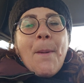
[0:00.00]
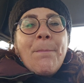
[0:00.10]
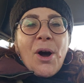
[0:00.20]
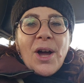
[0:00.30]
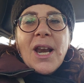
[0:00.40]

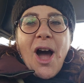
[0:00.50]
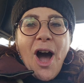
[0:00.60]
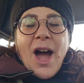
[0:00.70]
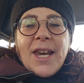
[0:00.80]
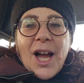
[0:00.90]
put
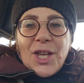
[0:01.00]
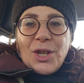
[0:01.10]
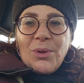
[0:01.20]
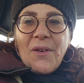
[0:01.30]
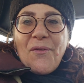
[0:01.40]
on a
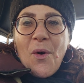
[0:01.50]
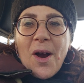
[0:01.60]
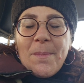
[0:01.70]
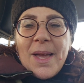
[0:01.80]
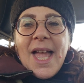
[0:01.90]

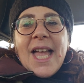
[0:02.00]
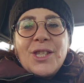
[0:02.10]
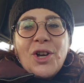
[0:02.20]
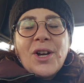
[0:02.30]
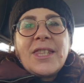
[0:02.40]
uniform,
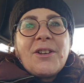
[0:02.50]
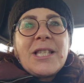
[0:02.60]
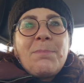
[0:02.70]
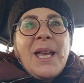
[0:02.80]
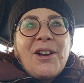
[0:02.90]
took their
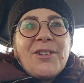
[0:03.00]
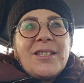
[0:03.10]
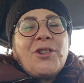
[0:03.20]
spears,